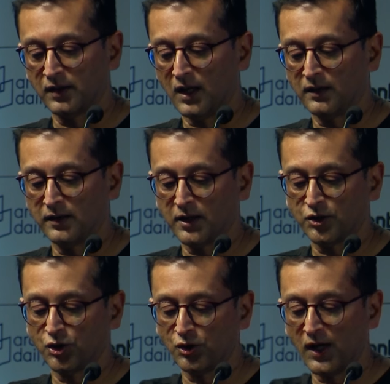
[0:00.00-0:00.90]

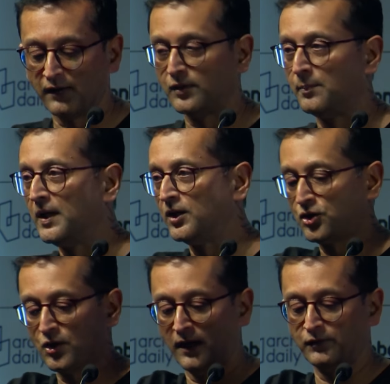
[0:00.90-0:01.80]
architecture, you have the
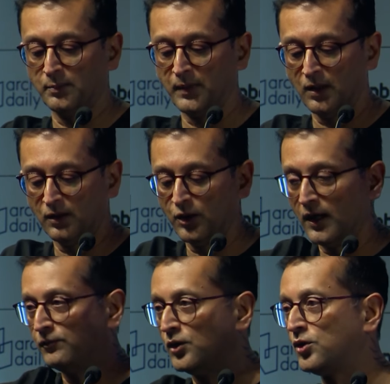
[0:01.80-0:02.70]
base, you have the middle, you
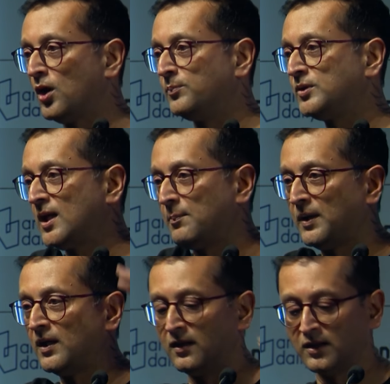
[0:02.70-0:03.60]
have the top,
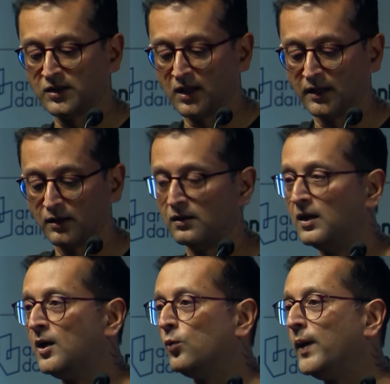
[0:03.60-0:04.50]
stepping in, it's like a
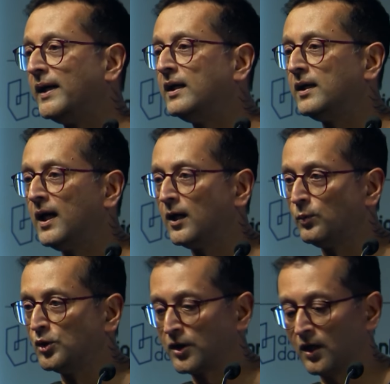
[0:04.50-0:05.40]
wedding cake
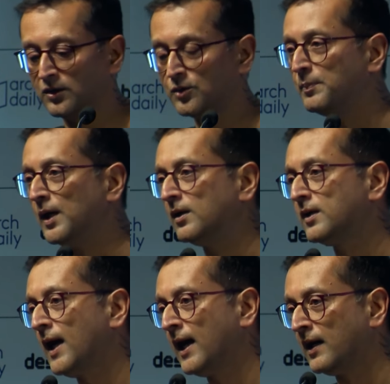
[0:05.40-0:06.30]
which gets
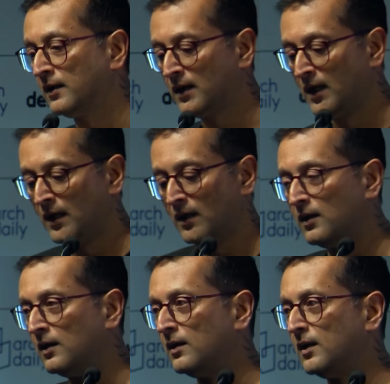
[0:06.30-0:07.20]
built, and
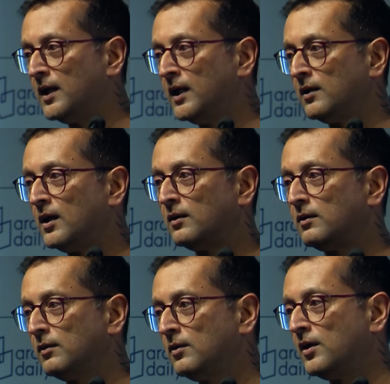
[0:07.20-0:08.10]
it
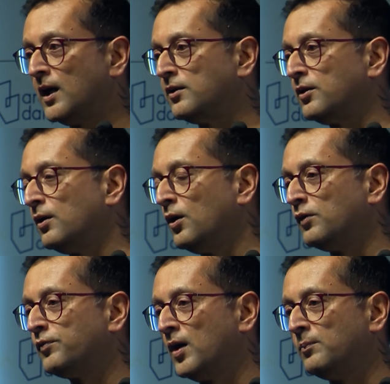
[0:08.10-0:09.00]
created a
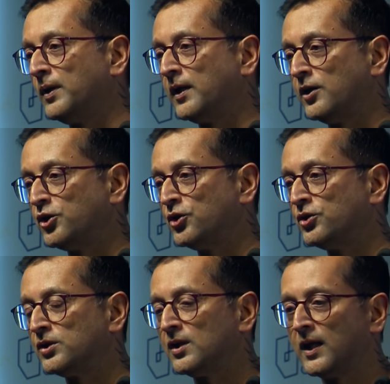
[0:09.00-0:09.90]
lot of
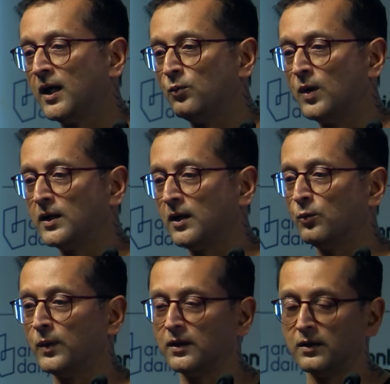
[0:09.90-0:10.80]
complications, again,
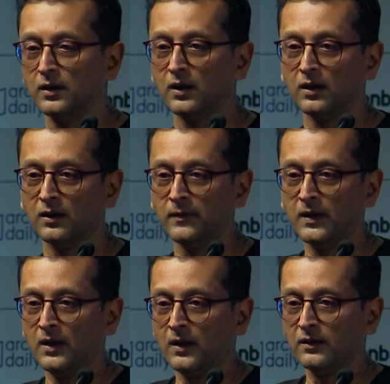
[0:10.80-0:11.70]
working with
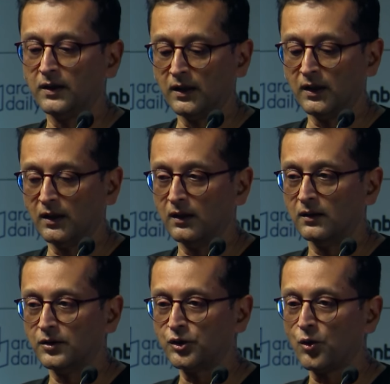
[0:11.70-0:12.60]
the
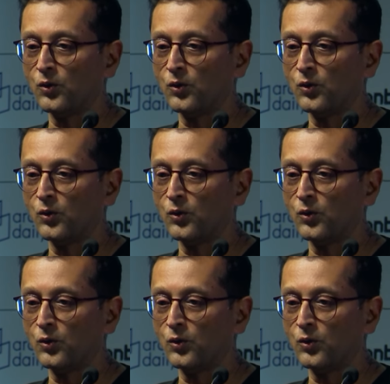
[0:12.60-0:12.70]
stone